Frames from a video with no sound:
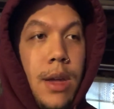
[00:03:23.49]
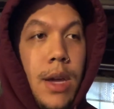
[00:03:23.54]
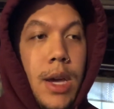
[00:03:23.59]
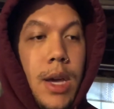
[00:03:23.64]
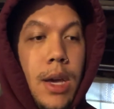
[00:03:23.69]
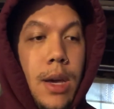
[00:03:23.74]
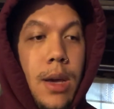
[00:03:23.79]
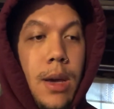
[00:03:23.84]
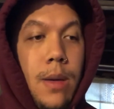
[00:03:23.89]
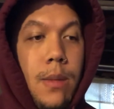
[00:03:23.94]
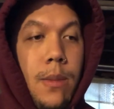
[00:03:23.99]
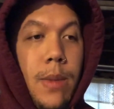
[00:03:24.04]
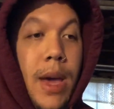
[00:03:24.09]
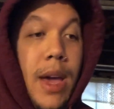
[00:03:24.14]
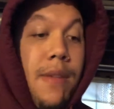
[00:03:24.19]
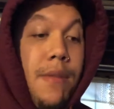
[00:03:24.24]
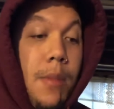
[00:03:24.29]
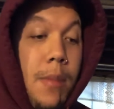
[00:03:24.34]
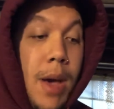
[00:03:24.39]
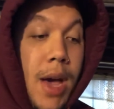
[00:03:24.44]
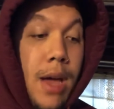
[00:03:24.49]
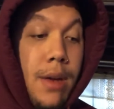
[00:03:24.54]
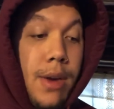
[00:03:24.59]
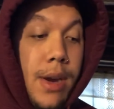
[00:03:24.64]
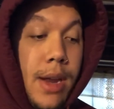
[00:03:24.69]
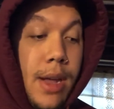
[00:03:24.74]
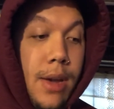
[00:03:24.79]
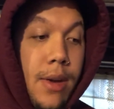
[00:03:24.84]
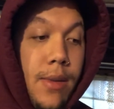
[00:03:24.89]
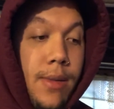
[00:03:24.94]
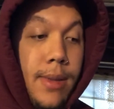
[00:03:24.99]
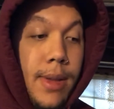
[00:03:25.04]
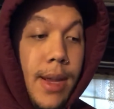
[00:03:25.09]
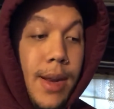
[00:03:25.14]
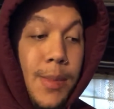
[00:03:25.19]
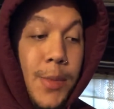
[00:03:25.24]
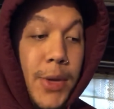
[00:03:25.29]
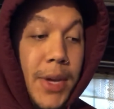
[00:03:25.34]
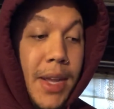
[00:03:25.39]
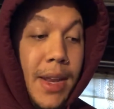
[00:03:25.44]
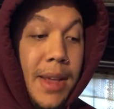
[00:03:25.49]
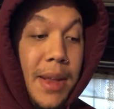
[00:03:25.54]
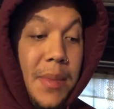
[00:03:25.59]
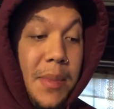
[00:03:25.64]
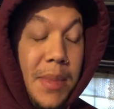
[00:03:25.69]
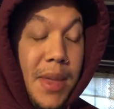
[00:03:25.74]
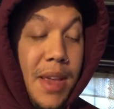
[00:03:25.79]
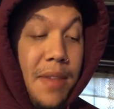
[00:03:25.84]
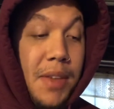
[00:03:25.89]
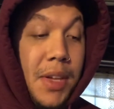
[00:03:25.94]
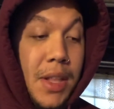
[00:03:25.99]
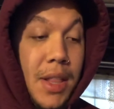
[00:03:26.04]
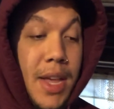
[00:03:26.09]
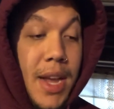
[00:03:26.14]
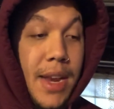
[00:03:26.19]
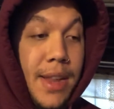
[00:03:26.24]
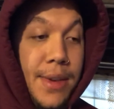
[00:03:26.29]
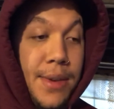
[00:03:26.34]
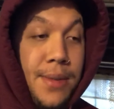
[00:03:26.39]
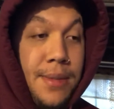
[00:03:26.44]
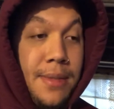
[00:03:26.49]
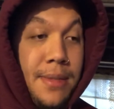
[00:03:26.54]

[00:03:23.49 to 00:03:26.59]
I have them on right now, and I'm looking at them. I'm not even gonna lie to you.